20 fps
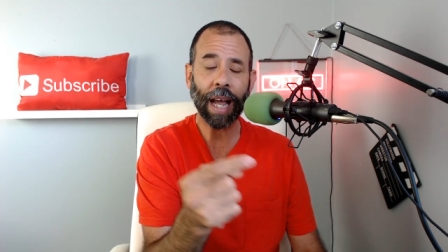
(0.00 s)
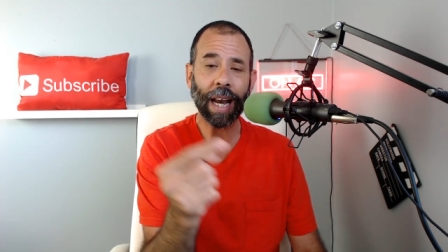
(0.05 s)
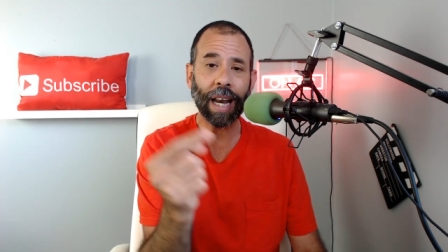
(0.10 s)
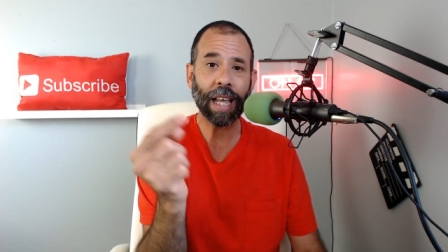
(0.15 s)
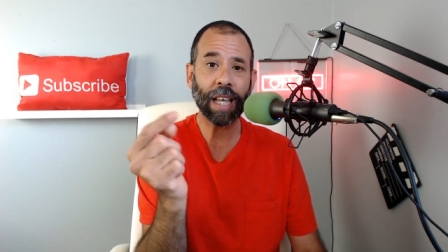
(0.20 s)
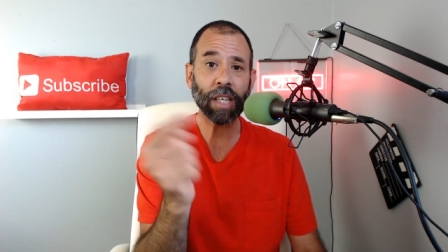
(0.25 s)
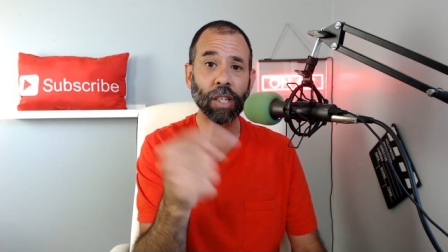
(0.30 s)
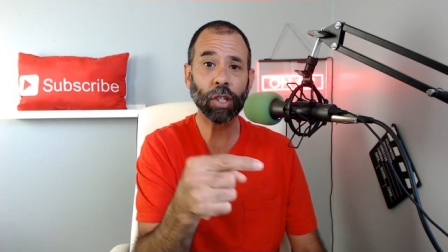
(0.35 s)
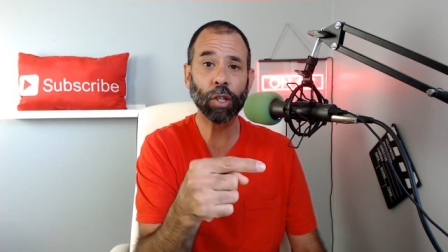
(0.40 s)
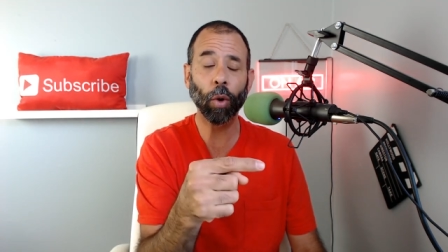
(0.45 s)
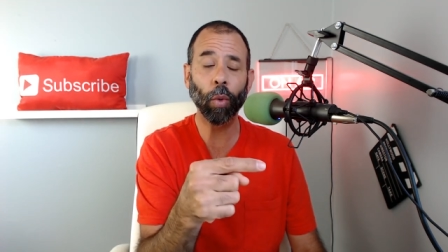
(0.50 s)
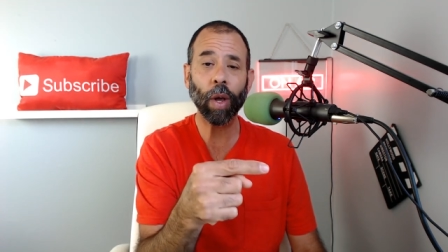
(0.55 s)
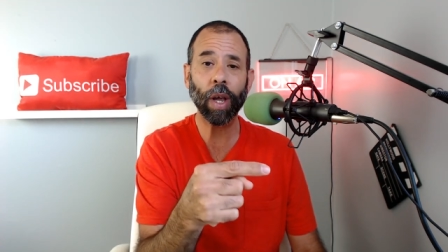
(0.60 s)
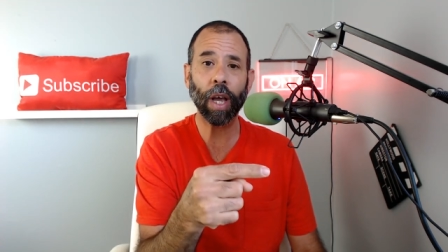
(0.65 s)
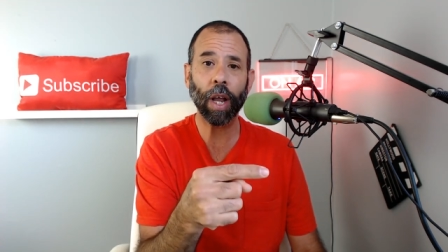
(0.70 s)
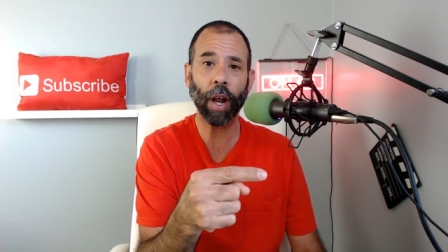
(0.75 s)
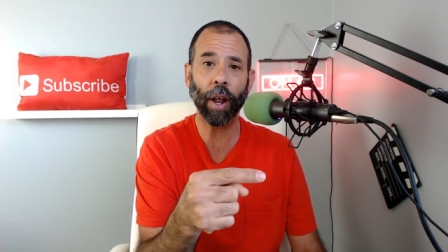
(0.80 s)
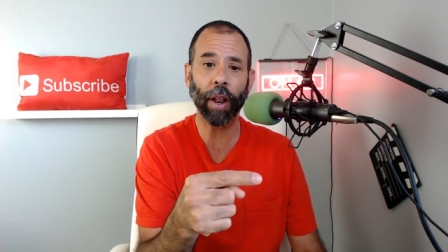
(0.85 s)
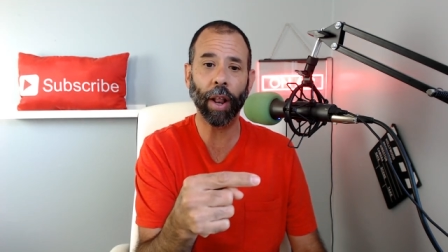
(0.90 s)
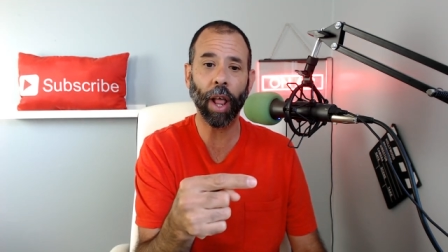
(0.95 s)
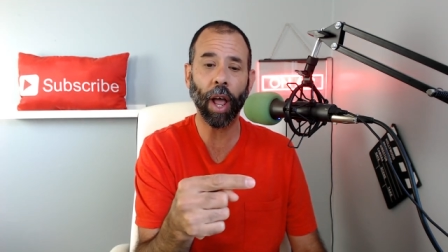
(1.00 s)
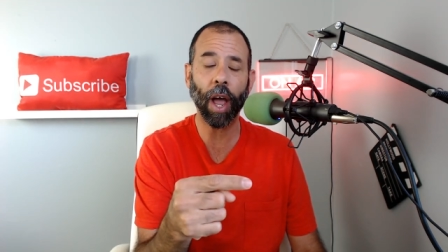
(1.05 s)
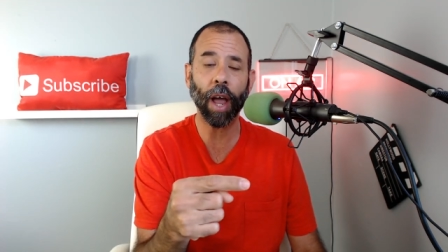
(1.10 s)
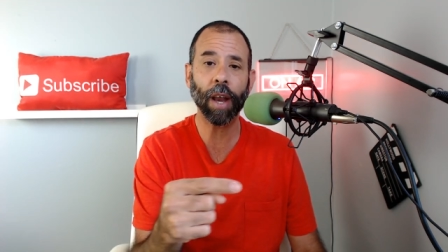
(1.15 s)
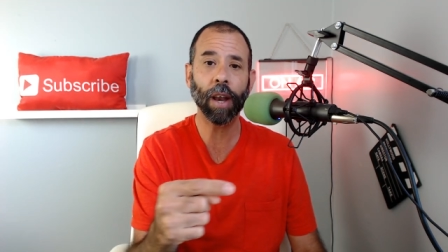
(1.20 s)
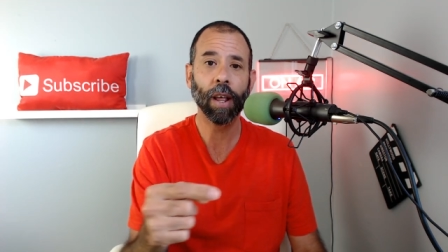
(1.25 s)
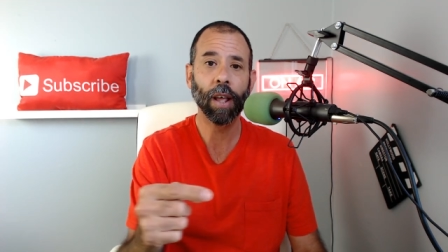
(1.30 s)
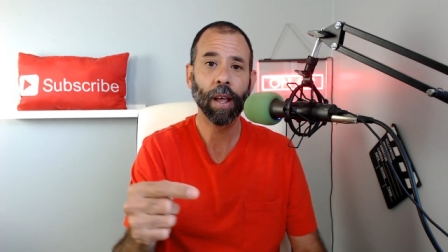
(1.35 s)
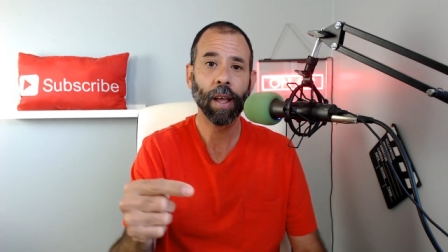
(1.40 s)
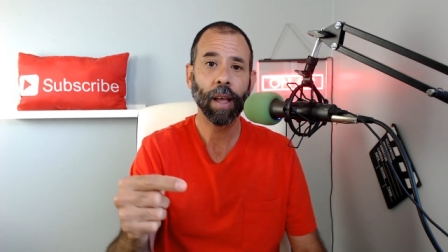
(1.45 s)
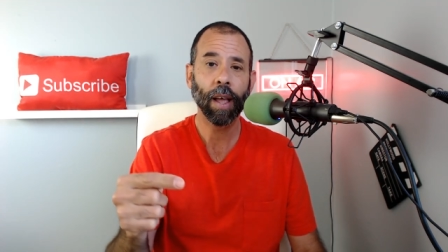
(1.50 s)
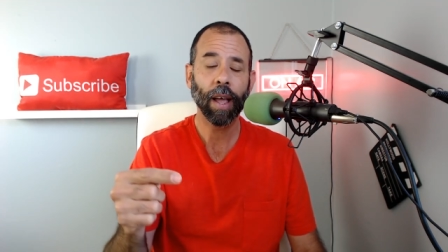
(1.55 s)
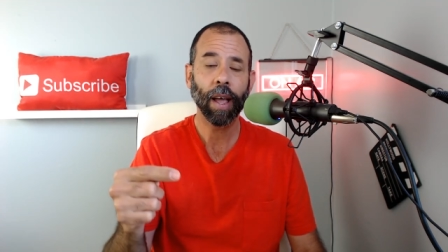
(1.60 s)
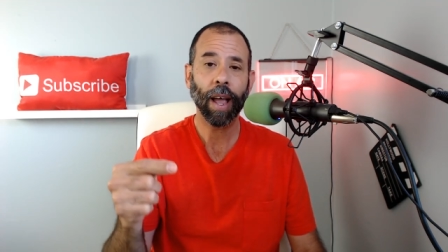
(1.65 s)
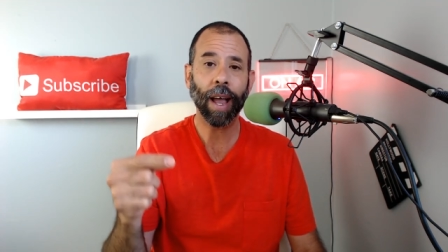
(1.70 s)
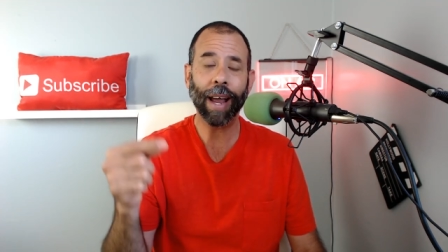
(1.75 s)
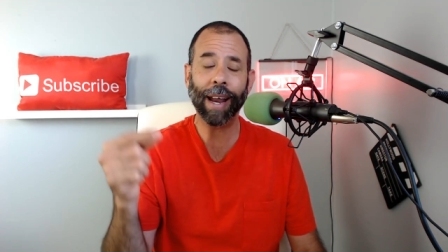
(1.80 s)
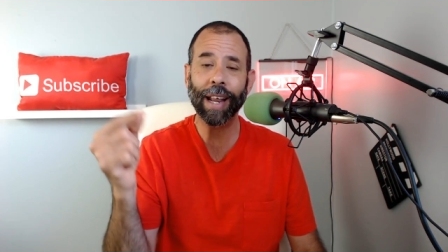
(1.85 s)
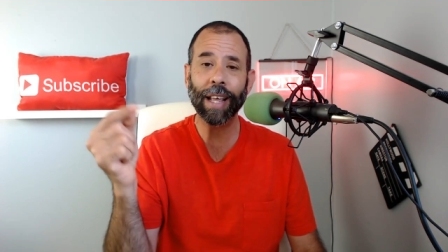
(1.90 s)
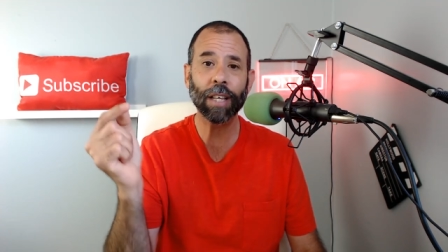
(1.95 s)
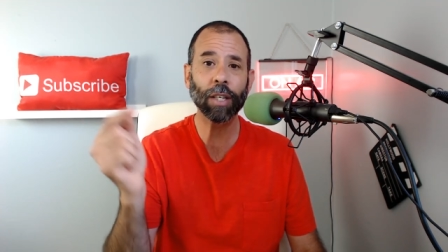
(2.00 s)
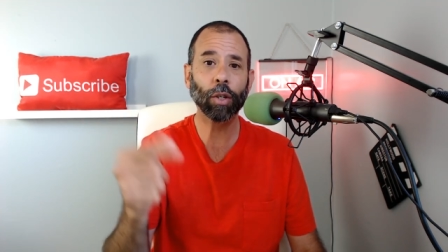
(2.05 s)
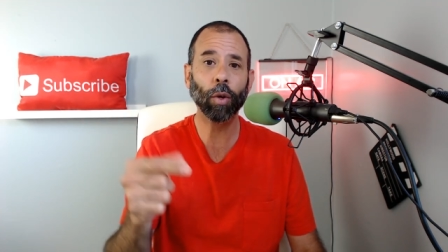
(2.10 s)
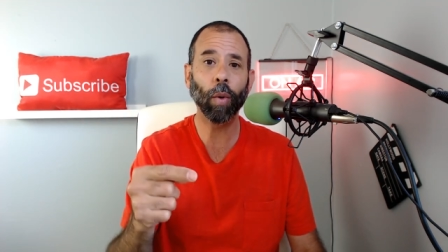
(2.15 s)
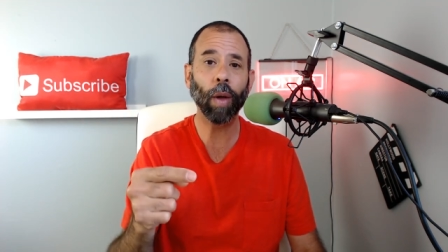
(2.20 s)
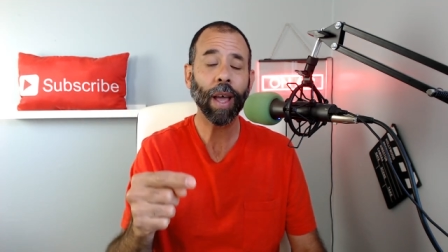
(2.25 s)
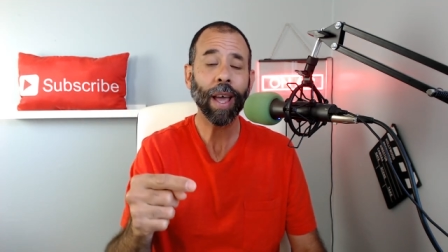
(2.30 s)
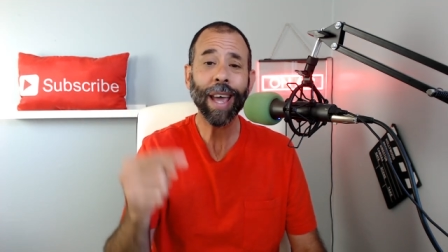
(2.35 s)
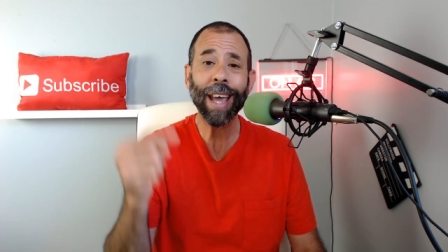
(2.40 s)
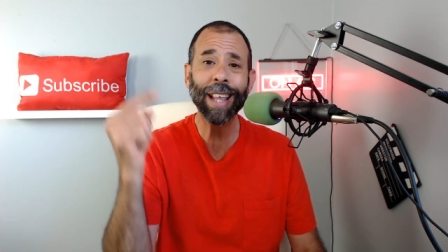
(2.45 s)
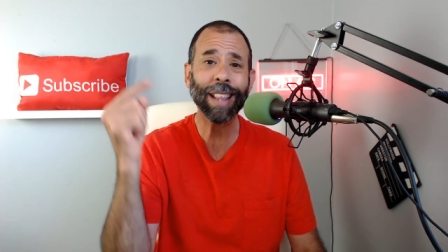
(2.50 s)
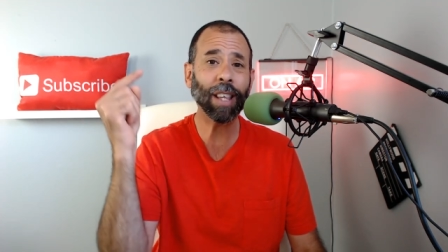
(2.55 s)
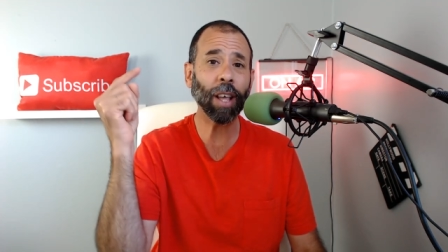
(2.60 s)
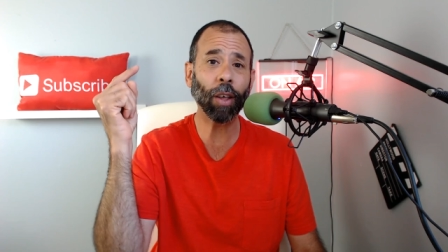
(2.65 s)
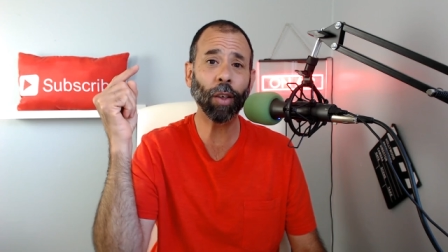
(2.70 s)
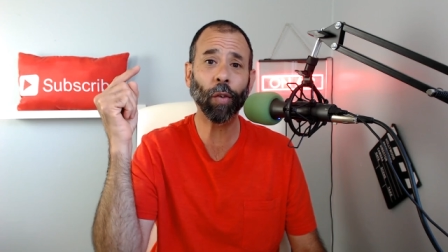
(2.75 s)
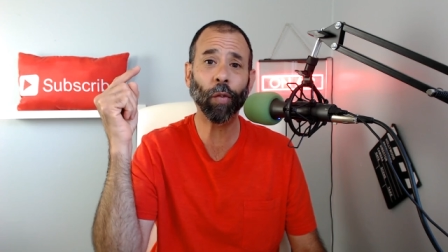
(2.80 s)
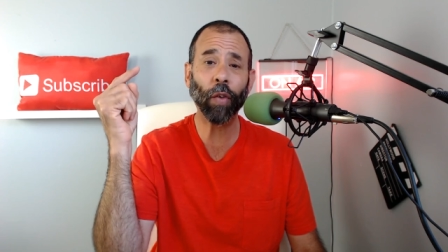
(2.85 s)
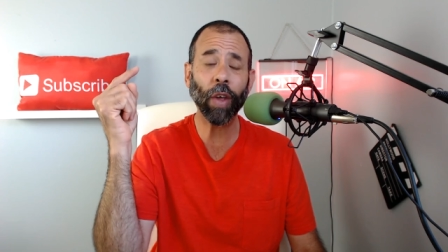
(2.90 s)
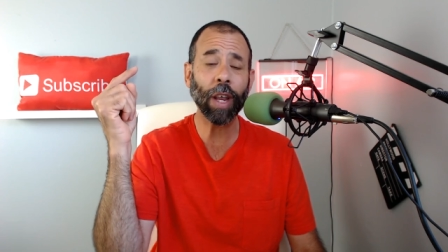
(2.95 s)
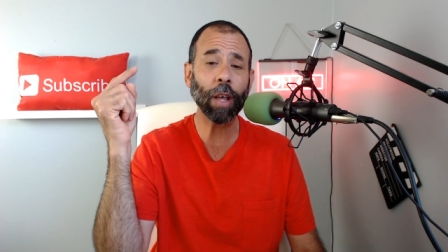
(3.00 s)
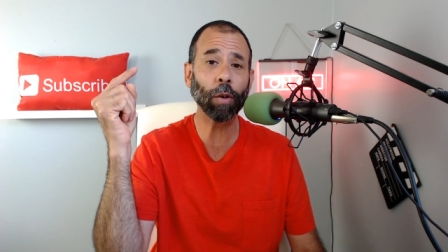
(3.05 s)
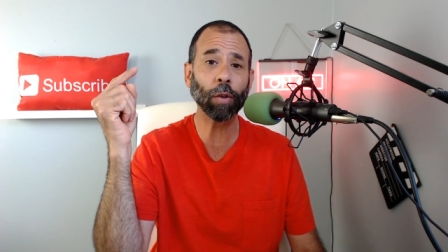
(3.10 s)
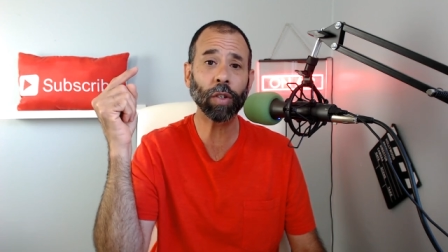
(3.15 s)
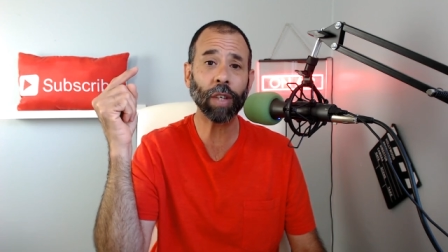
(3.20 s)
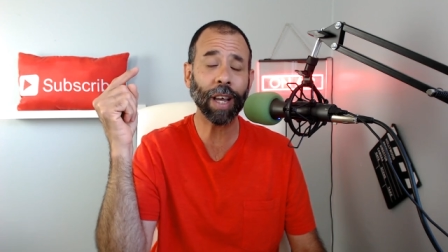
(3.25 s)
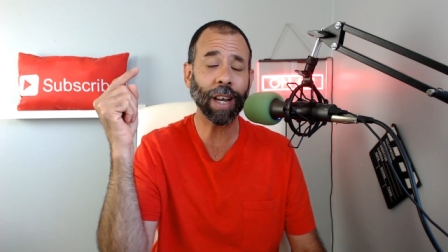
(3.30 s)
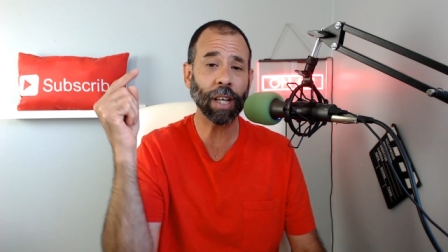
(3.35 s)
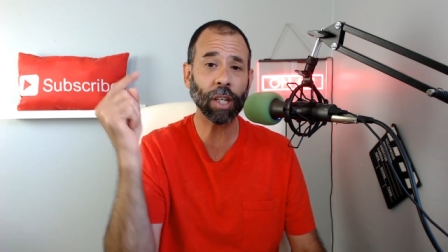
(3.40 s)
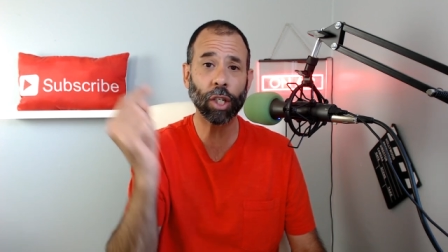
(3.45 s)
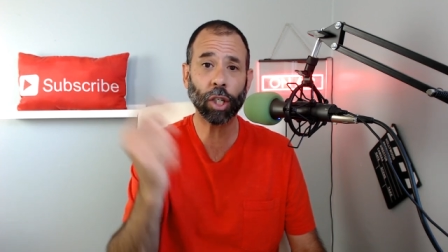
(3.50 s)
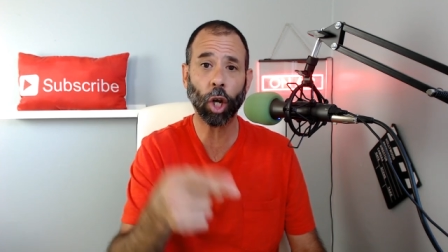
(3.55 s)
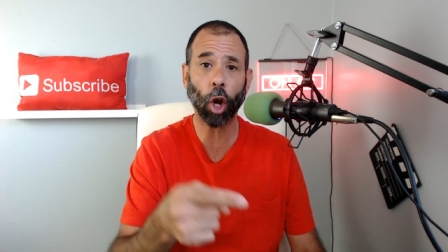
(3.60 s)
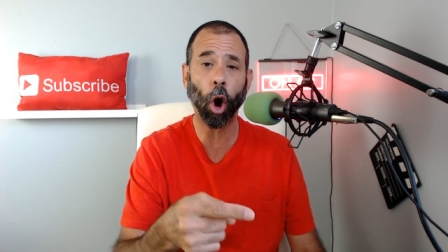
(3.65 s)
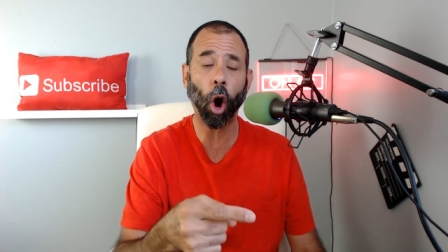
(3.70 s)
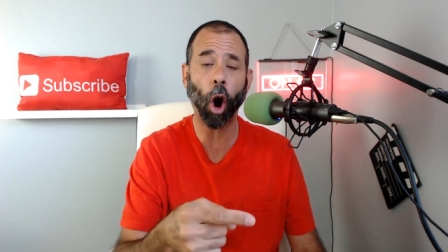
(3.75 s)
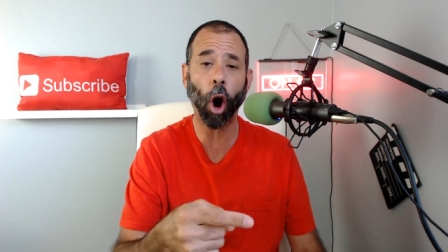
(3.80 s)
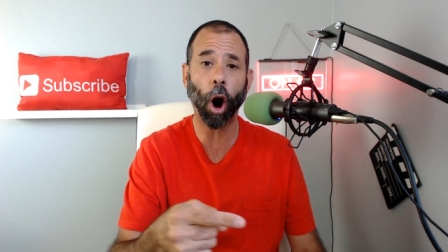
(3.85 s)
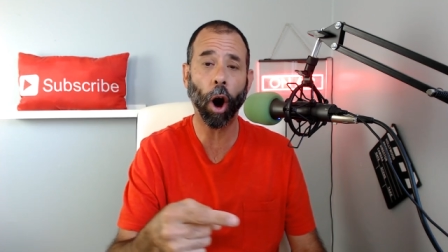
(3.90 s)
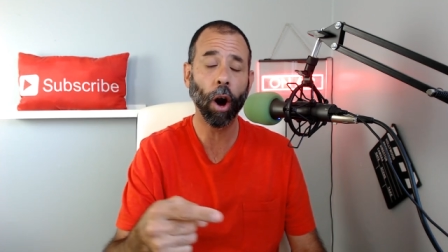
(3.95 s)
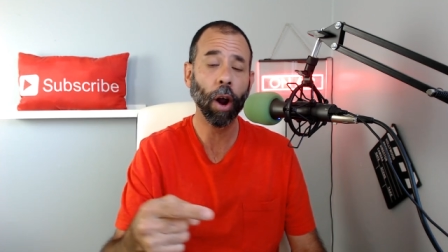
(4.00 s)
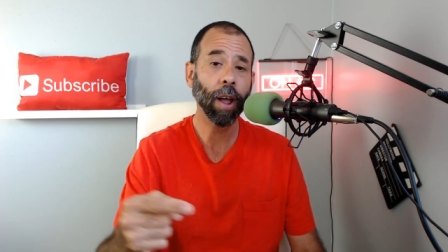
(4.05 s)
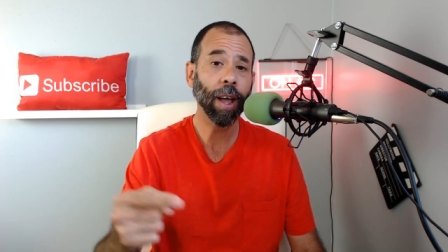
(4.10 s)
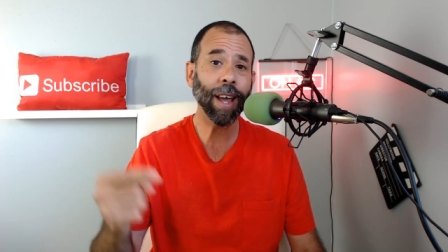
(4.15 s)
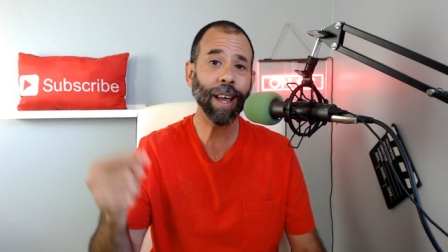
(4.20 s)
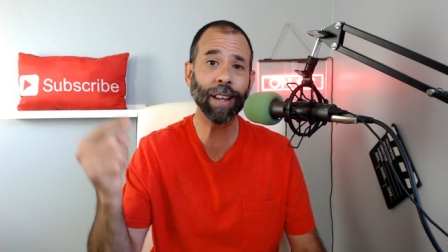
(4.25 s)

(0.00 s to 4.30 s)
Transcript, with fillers: and he's doing it online and he's doing he does videos in his car